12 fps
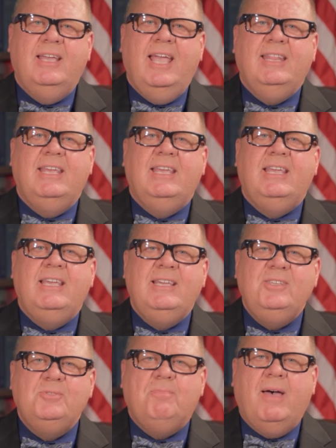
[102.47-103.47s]
and the
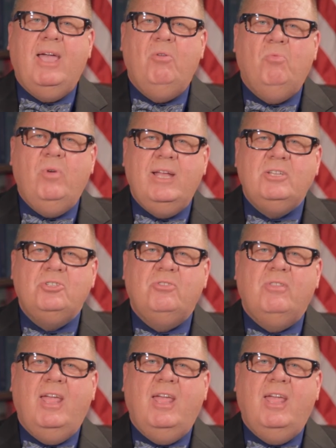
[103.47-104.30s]
ease by which